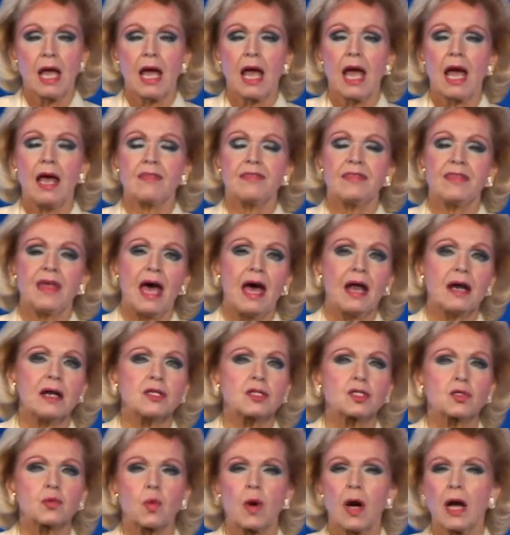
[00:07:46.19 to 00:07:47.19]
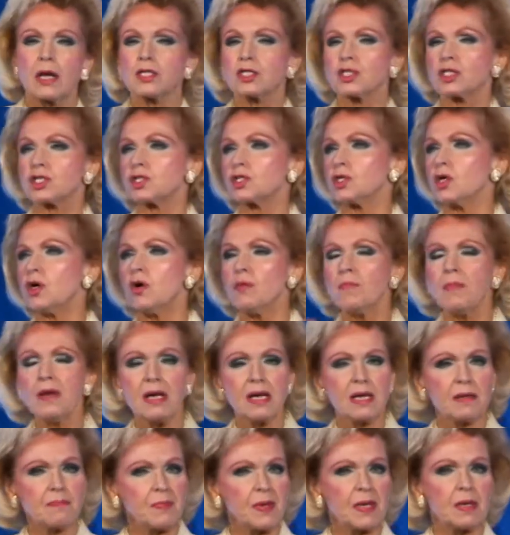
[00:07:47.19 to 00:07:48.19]
And that is why so
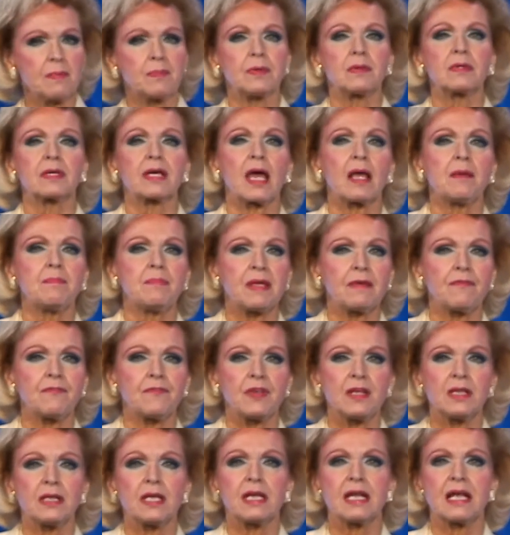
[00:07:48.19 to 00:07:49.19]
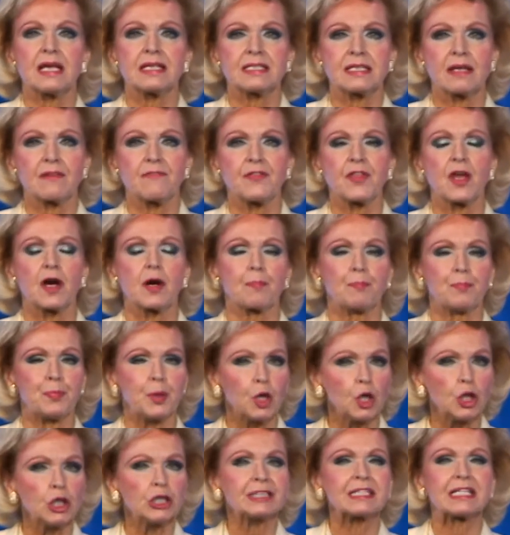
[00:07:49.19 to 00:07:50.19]
many people can be feeling as if they're
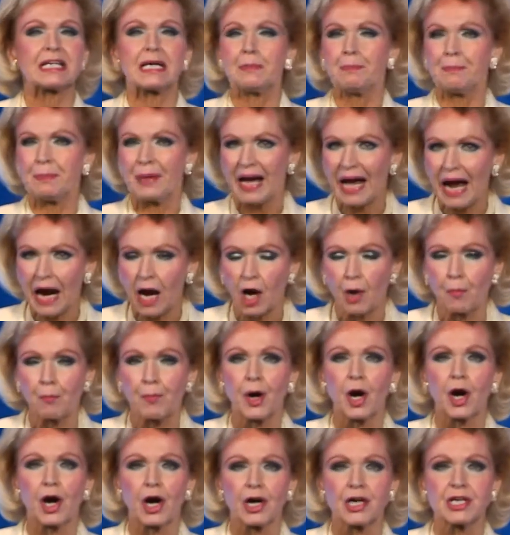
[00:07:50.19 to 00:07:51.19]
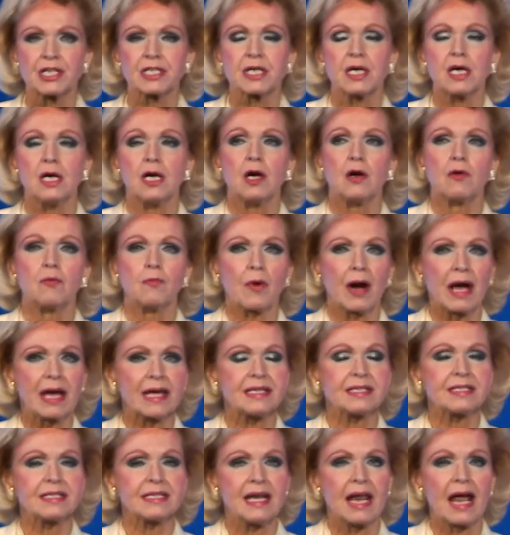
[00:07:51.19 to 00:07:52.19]
pulled apart
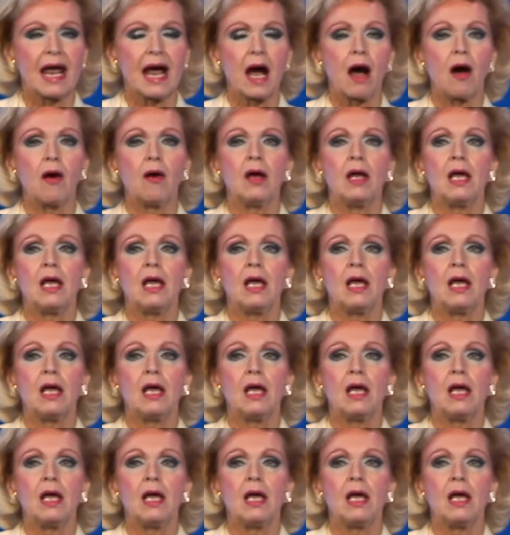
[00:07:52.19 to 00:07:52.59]
right now